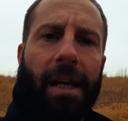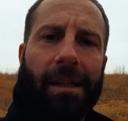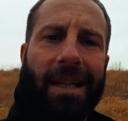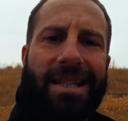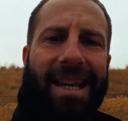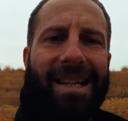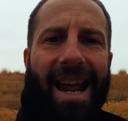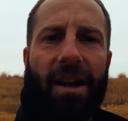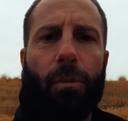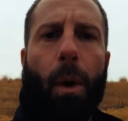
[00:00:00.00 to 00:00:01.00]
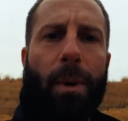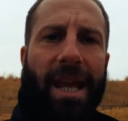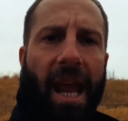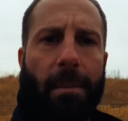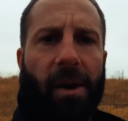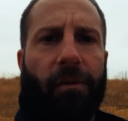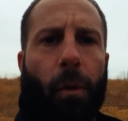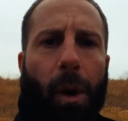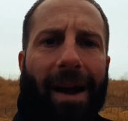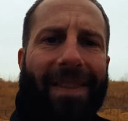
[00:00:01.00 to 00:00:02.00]
let's get down to what we came here
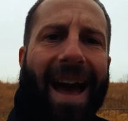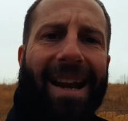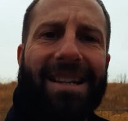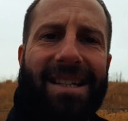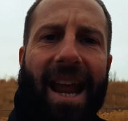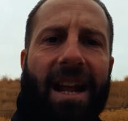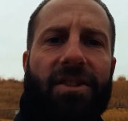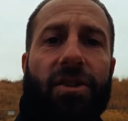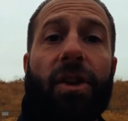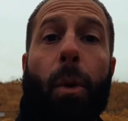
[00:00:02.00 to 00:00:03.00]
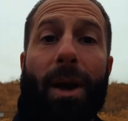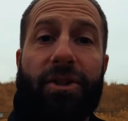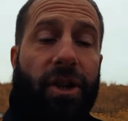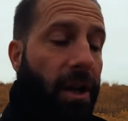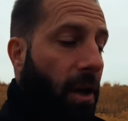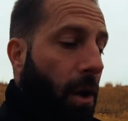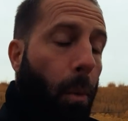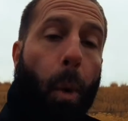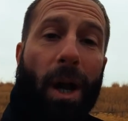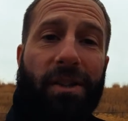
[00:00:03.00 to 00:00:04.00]
for, and that is to answer the question,
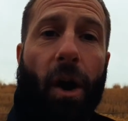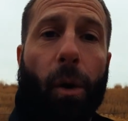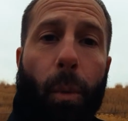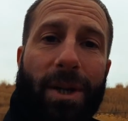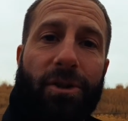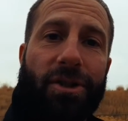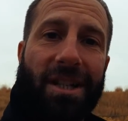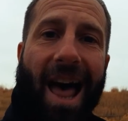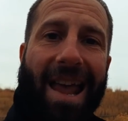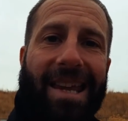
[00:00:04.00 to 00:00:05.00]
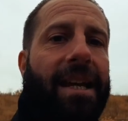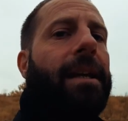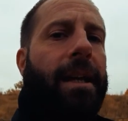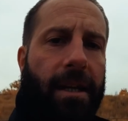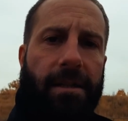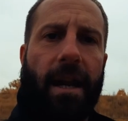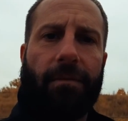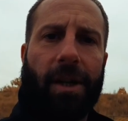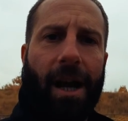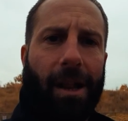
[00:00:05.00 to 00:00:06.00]
what are winters like in
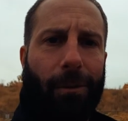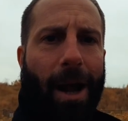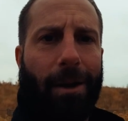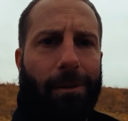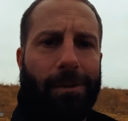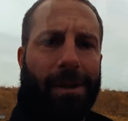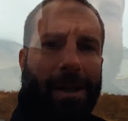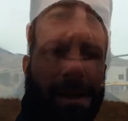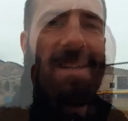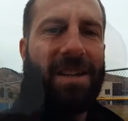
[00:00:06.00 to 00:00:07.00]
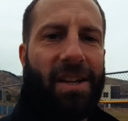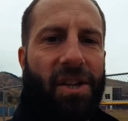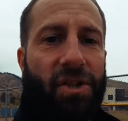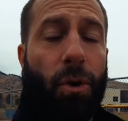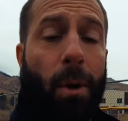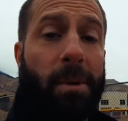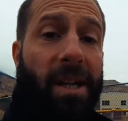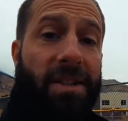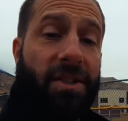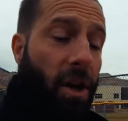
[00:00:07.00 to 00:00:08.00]
Denver, Colorado? So I'm
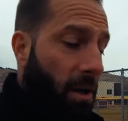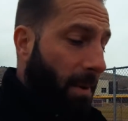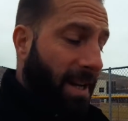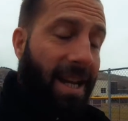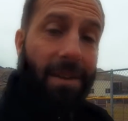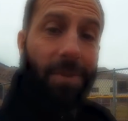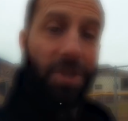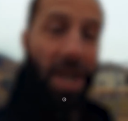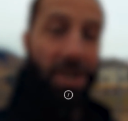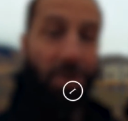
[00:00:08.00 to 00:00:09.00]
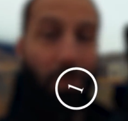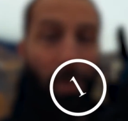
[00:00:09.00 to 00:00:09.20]
gonna start my conversation